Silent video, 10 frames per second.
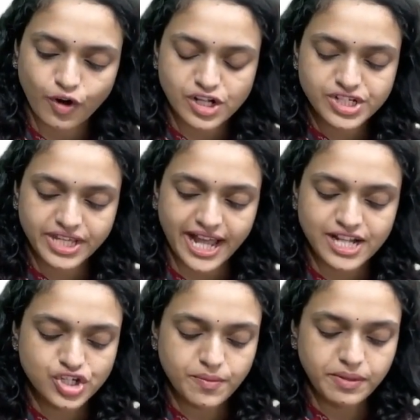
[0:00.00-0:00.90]

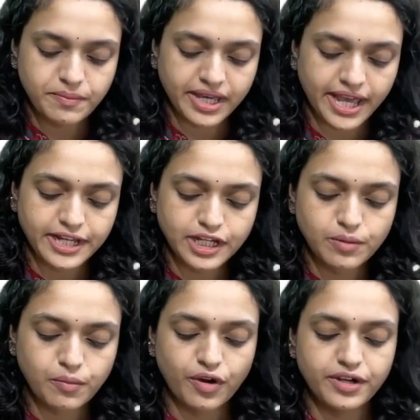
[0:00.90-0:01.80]
calcium and mechanical
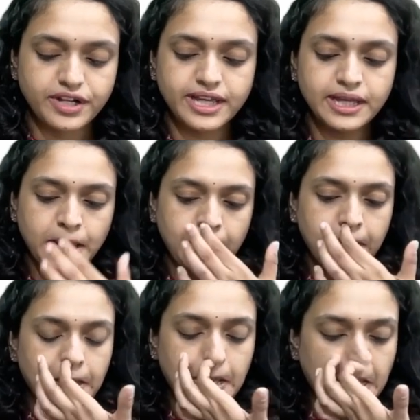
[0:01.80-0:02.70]
bonding
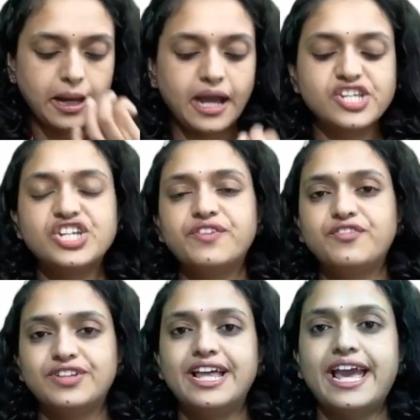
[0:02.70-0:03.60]
achieved with
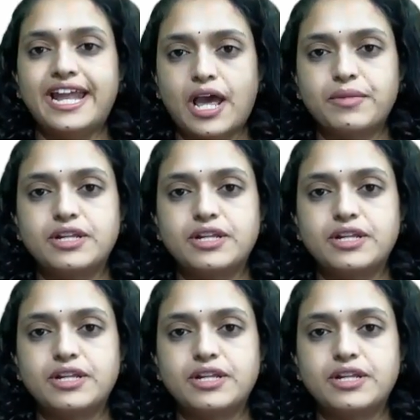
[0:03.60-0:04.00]
the enamel.